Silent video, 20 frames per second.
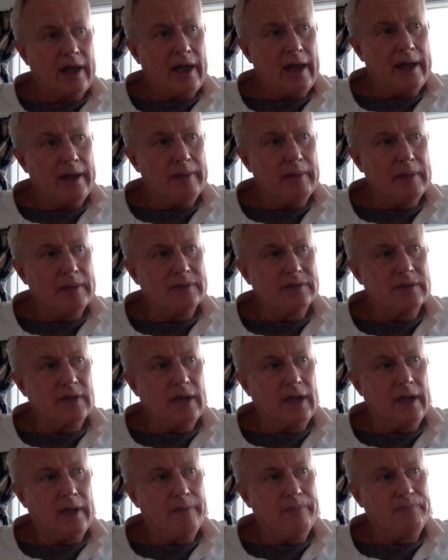came
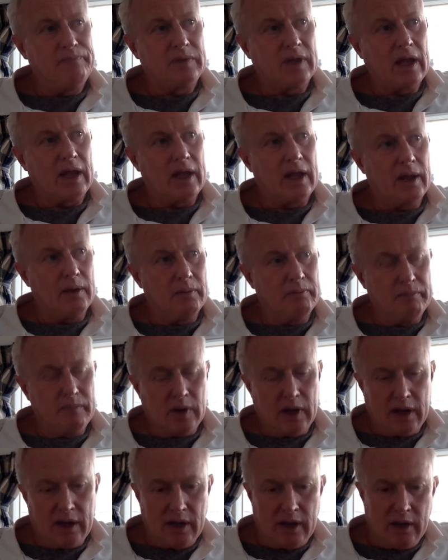and um,
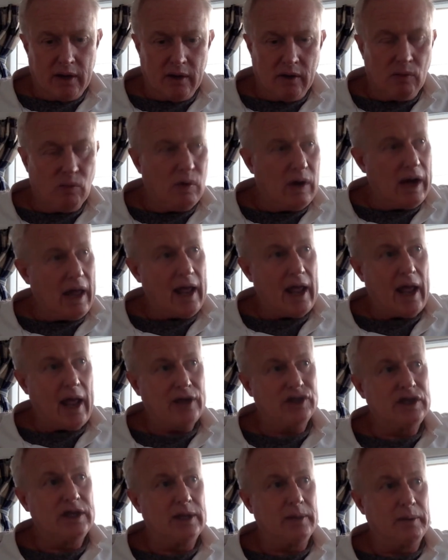well, I,
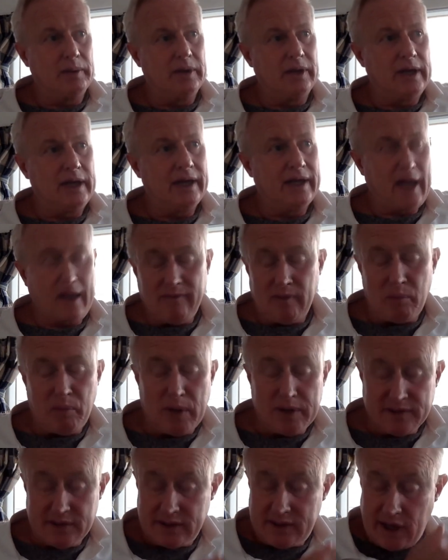actually he gave a
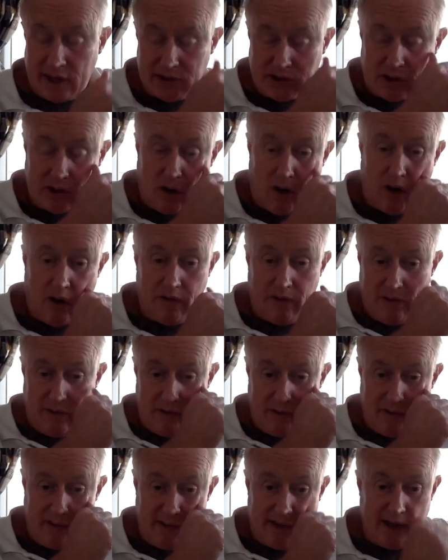presentation
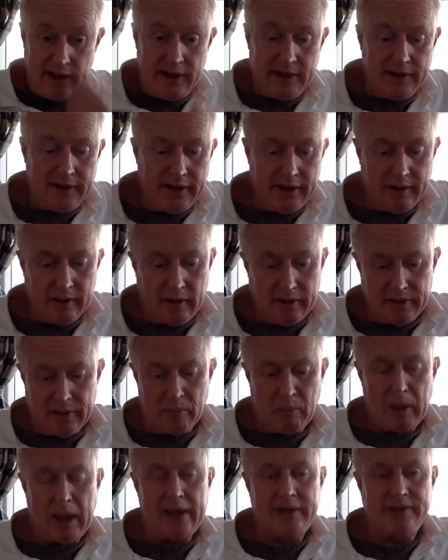on the
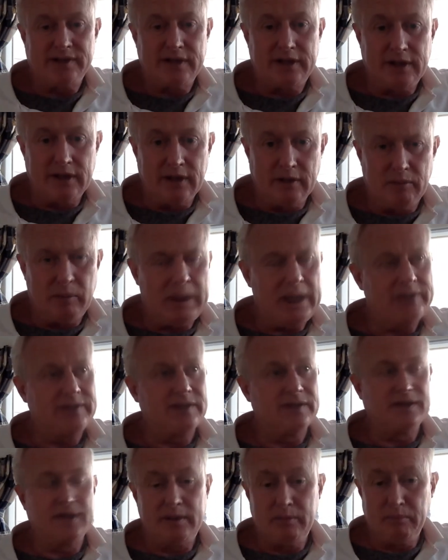the Pleistocene,
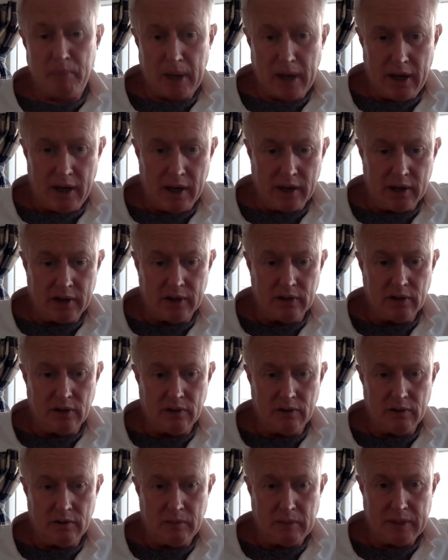Pleistocene Park, you
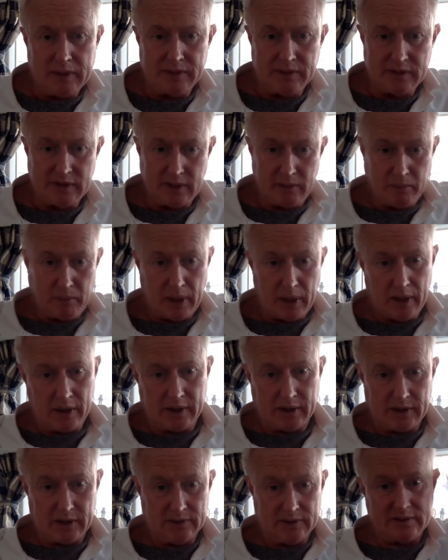know, the Pleistocene yeah.
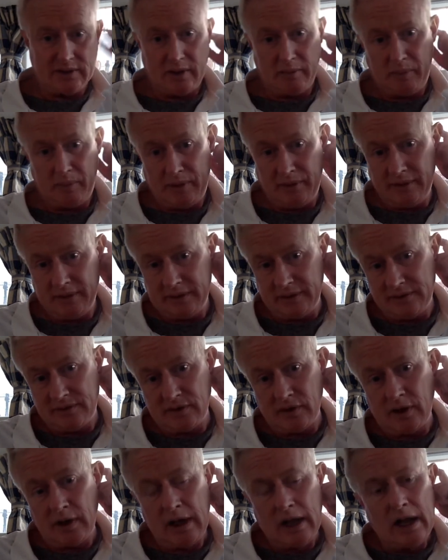Park in Siberia. Right.
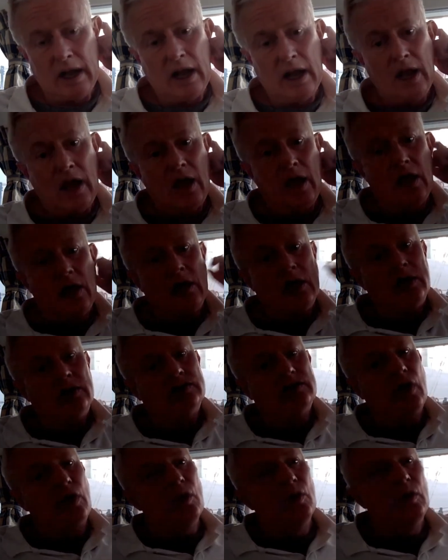And so,
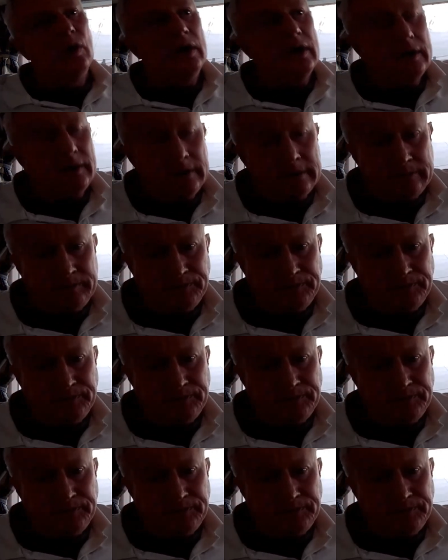so